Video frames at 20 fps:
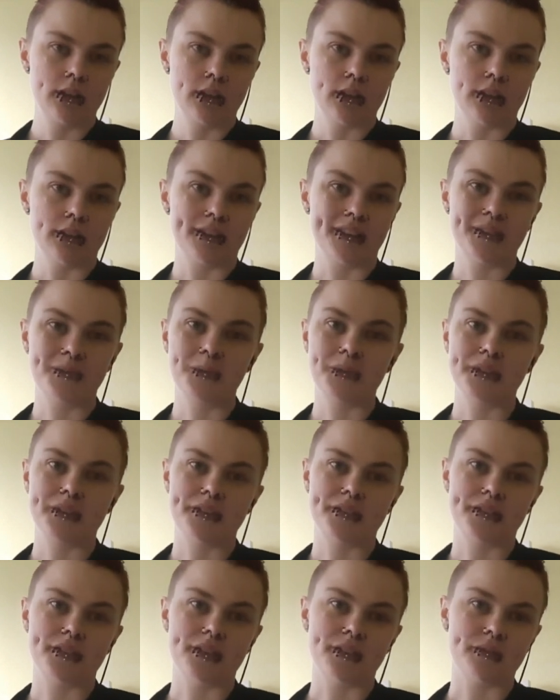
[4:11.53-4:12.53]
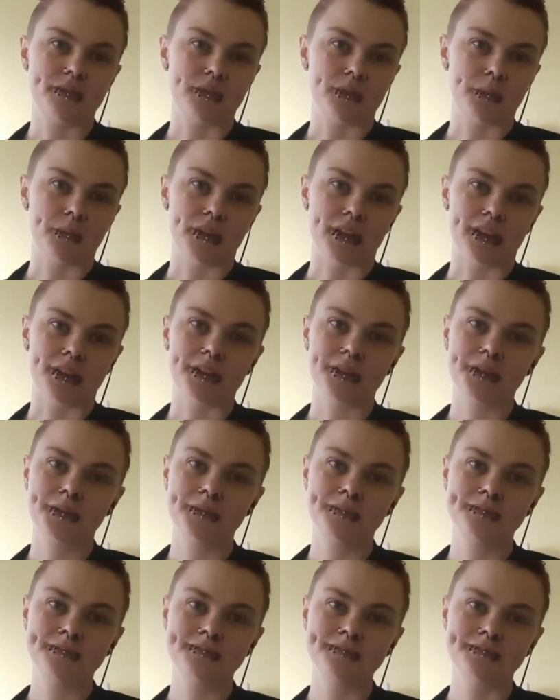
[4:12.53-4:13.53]
And then we'll see from there
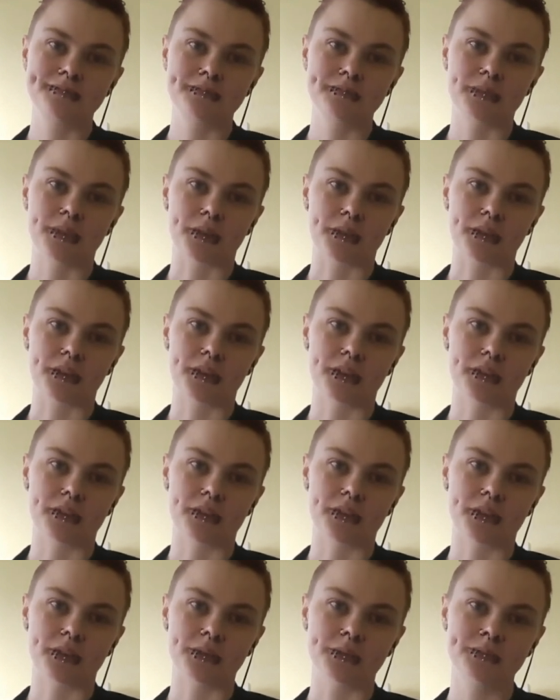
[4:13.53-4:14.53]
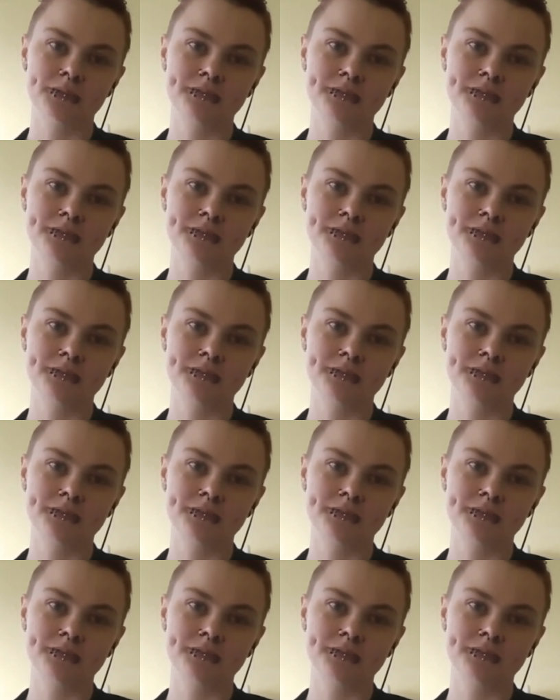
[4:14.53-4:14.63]
how things go.